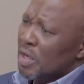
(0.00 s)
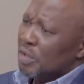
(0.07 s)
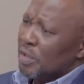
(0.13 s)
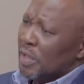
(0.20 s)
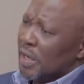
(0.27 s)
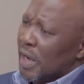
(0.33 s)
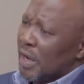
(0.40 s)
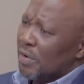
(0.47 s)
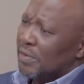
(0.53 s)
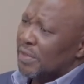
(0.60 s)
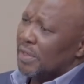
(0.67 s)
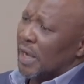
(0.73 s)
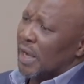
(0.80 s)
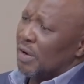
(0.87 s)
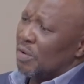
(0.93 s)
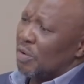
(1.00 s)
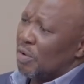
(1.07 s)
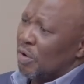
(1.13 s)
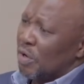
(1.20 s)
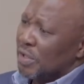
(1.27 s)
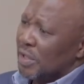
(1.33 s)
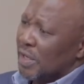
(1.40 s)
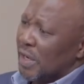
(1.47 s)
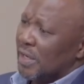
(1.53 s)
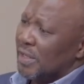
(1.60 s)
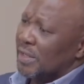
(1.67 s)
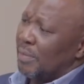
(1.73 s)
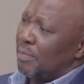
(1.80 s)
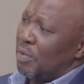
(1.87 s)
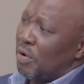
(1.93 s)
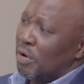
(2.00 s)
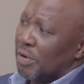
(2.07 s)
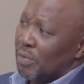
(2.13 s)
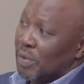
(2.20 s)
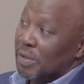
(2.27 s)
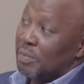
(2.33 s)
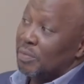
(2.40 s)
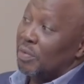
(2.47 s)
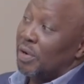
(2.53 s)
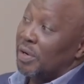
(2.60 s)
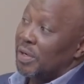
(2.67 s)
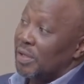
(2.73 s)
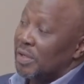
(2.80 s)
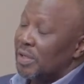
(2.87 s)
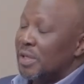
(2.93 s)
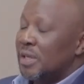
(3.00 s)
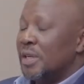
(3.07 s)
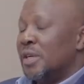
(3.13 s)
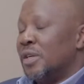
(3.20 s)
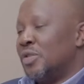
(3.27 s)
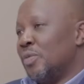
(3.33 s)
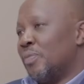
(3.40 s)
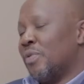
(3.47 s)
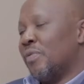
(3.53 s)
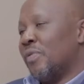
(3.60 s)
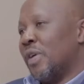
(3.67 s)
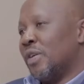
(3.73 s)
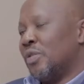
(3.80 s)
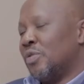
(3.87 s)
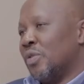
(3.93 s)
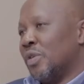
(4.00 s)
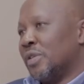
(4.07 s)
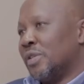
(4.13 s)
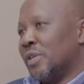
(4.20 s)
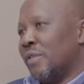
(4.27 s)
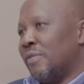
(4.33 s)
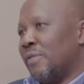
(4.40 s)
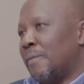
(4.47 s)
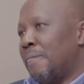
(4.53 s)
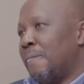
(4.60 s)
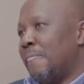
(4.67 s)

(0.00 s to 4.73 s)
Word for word: So that kind of psychological support was important to provide to our staff.